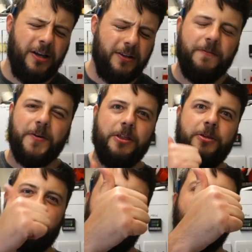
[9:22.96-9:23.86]
don't forget to
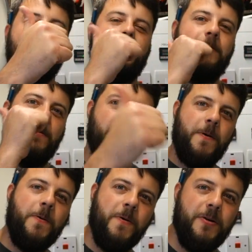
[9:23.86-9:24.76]
thumbs up video, because you're all
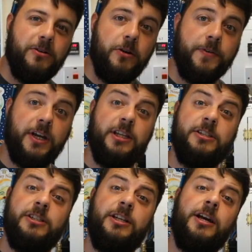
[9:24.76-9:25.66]
around. Don't forget to hit
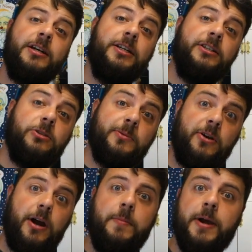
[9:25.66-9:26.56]
this little icon here to
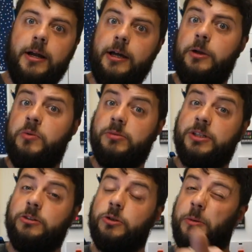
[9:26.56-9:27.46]
subscribe. Click it,
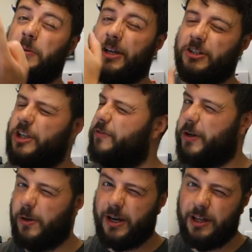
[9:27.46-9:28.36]
so it's coming up next. Share the
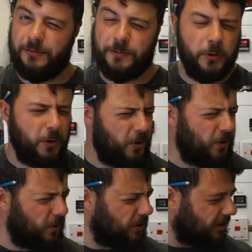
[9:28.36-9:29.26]
video, get it in the
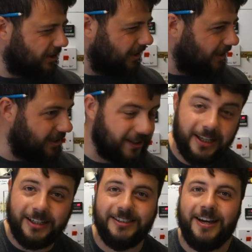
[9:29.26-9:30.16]
fall. To see you until
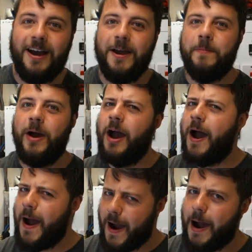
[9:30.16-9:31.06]
next time.
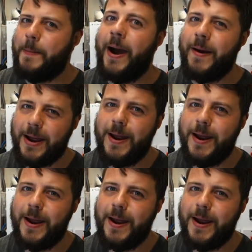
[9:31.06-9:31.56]
I'm out of